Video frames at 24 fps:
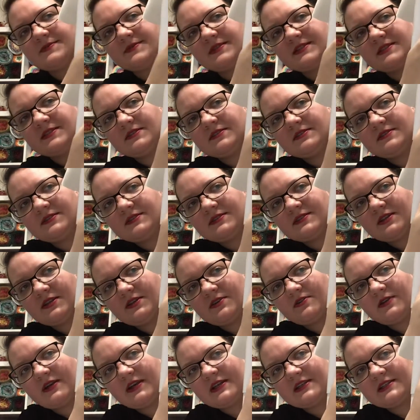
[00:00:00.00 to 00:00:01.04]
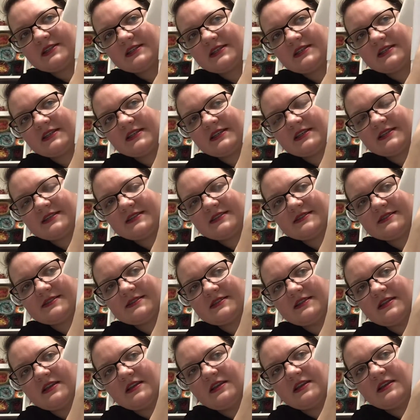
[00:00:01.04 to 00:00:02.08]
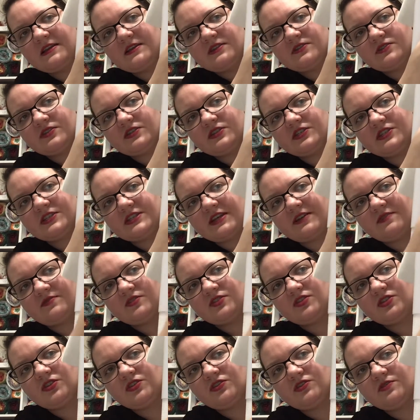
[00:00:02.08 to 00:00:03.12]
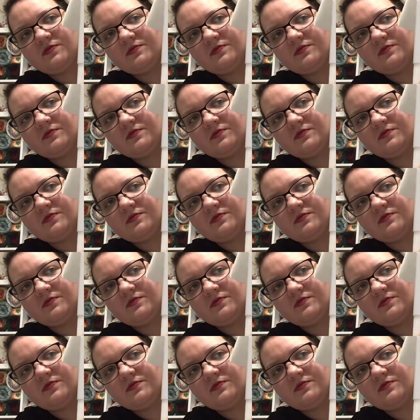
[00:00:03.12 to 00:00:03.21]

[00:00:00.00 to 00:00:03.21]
one. So I did this, so I just have two